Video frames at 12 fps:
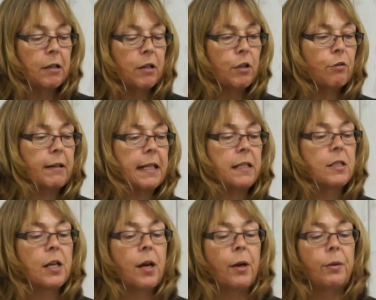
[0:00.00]
green
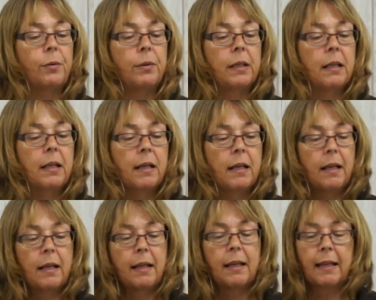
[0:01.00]
tone,
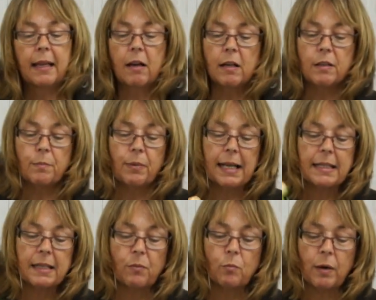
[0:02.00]
they kind of blend
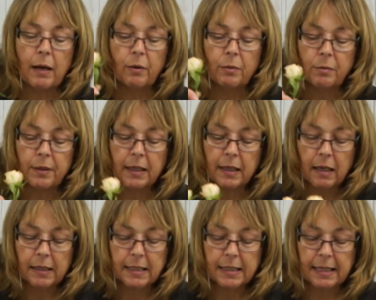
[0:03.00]
in well with the colour
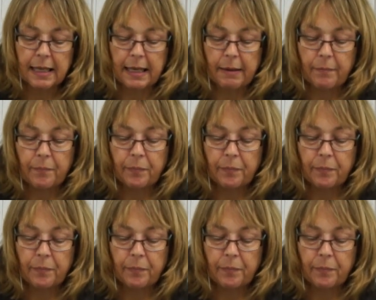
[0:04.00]
scheme.